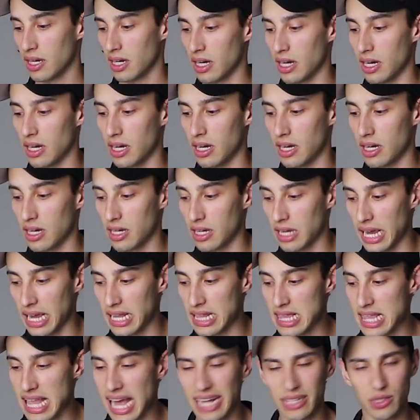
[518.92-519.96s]

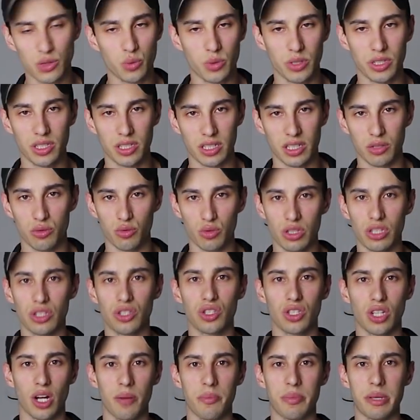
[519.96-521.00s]
And that's where you're going to really
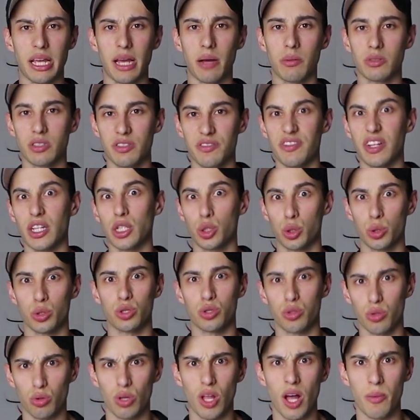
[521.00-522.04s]
start being able to venture
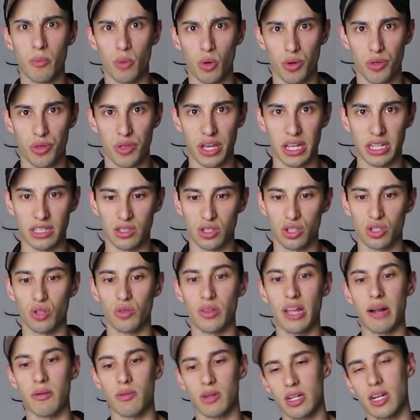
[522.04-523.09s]
into a lot more things. So
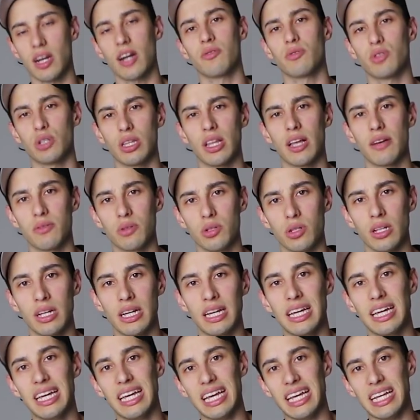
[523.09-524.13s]
that recovery level
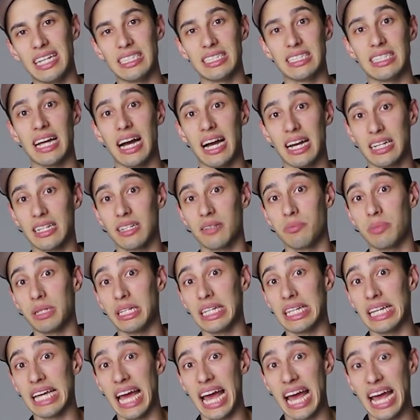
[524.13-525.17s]
is not going to
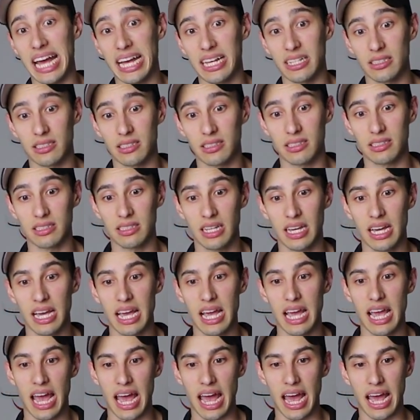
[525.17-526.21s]
be as
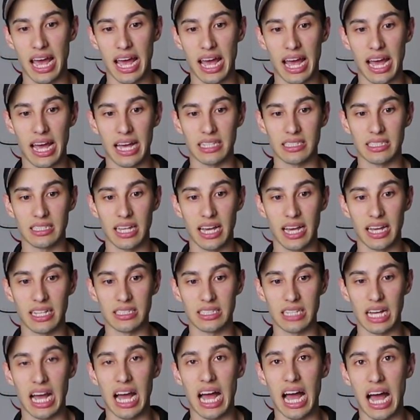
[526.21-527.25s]

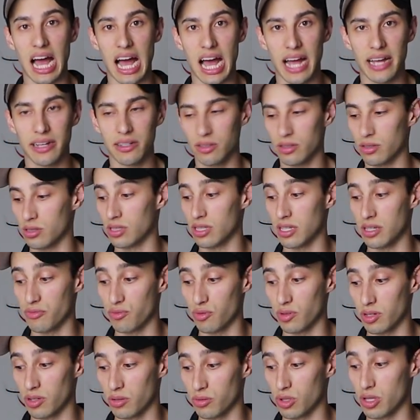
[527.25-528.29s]
high, or
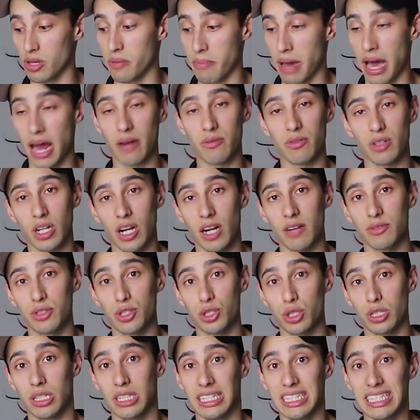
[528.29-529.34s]
the amount of recovery
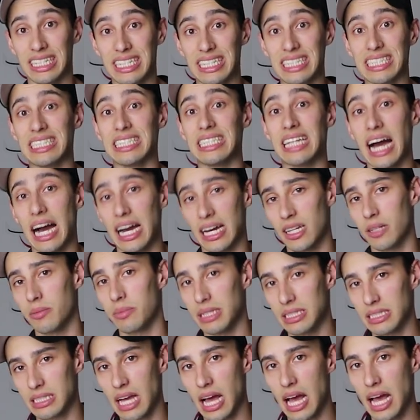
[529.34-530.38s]
you're going to need is not going to
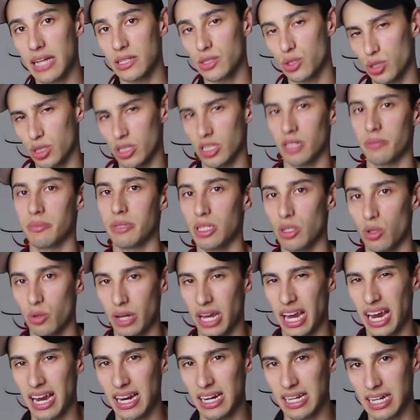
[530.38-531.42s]
be as high. So you're going to be
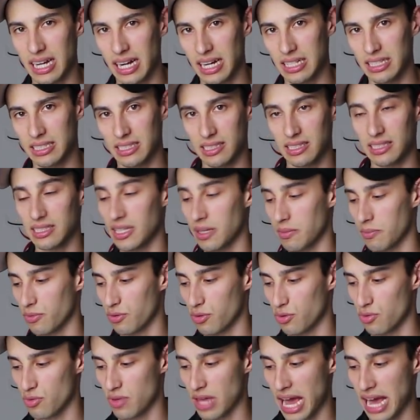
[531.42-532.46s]
okay to kind of skim
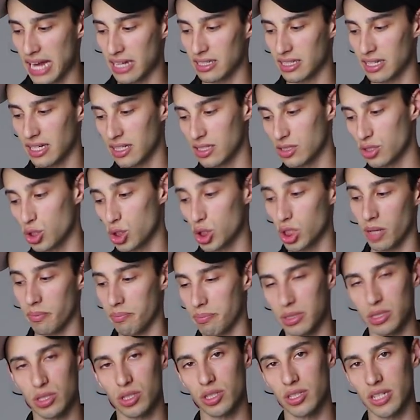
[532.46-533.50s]
through that and kind of
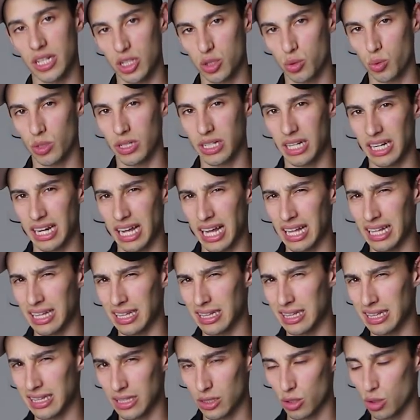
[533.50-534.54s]
jump into your next workout a
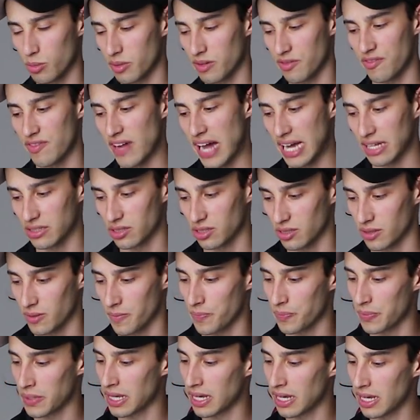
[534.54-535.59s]
little bit faster.
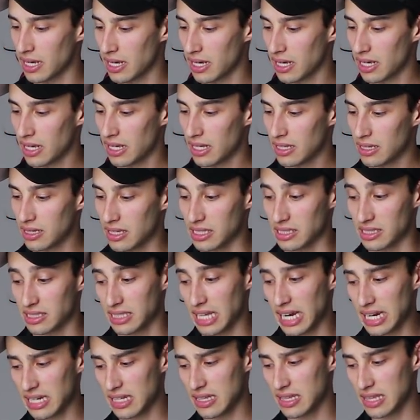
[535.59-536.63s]
The
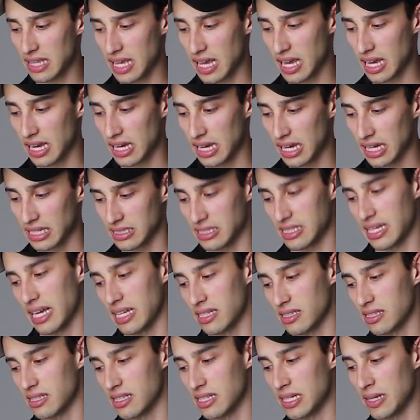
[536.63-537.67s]
second thing,
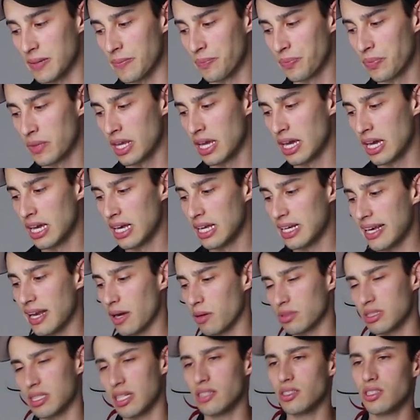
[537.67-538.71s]
intensity.
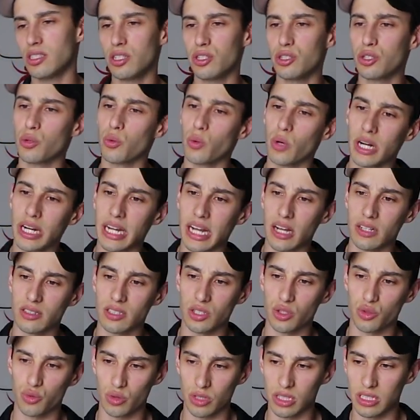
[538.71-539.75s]
Now, intensity in your workouts
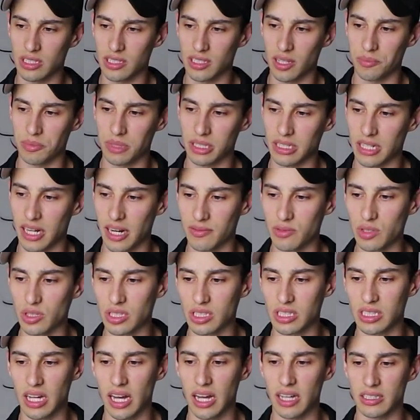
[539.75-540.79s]
is really something that I've
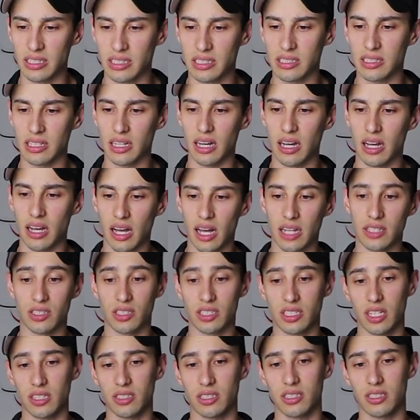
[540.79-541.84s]
discussed. I
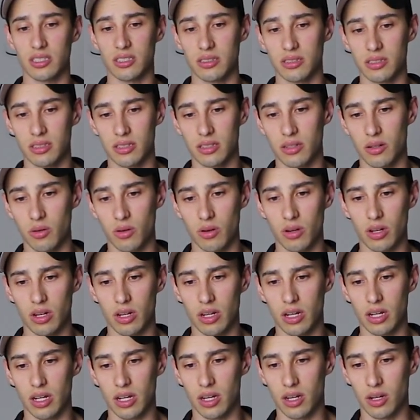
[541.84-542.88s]
discussed it in
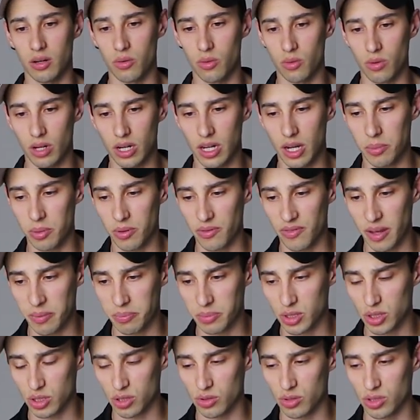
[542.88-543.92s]
a couple of
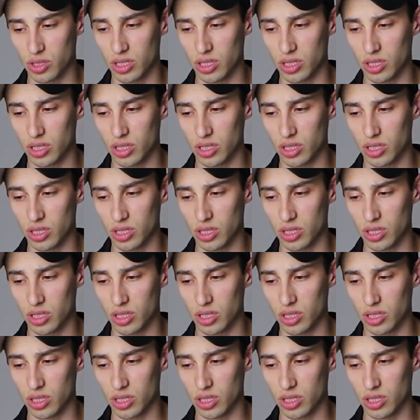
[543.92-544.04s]
episodes